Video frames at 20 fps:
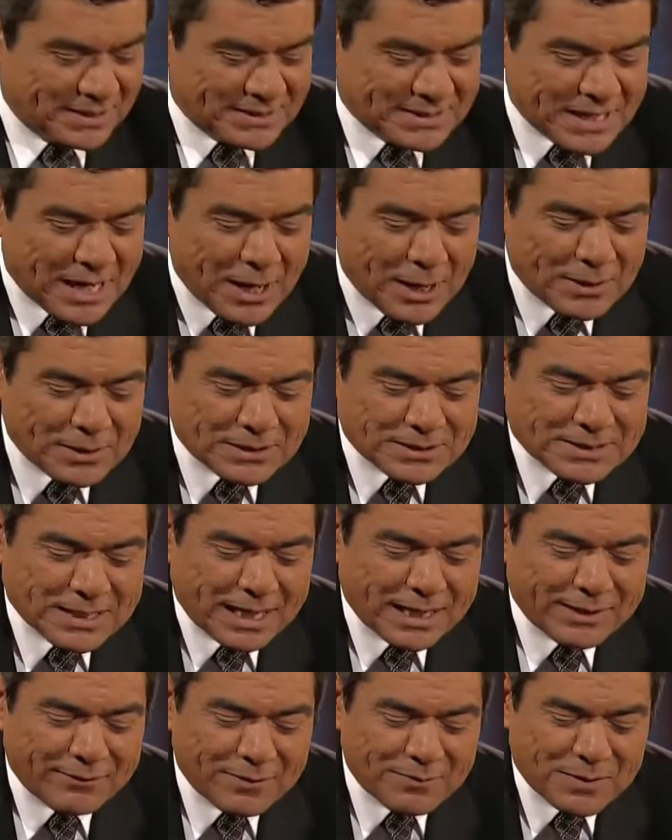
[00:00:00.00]

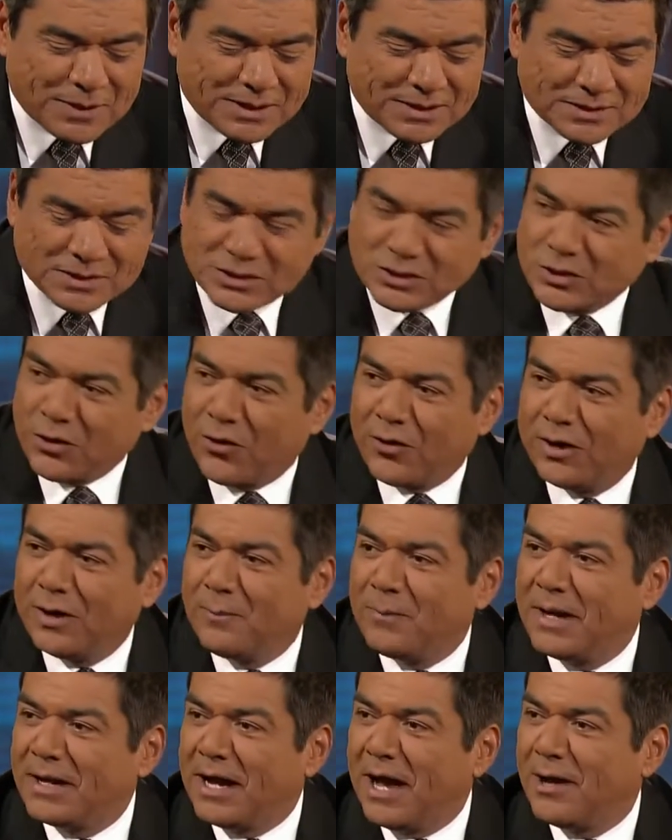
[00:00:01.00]
Tell everybody the story
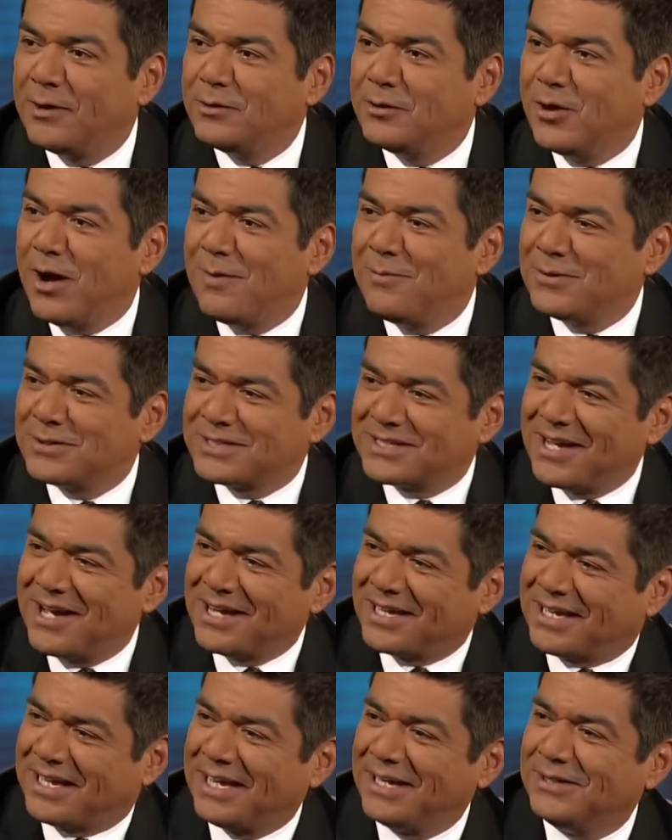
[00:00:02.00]
about how you almost
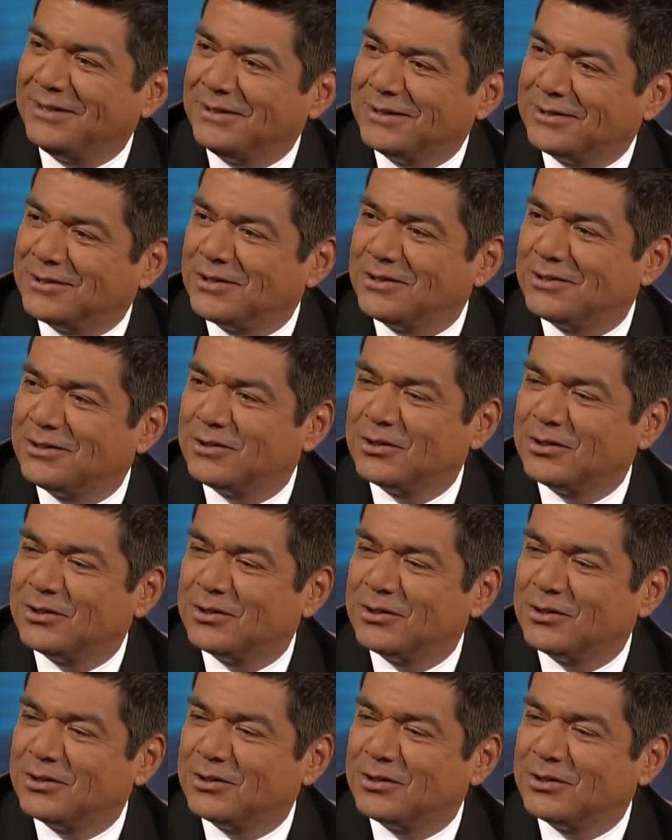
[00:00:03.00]
got killed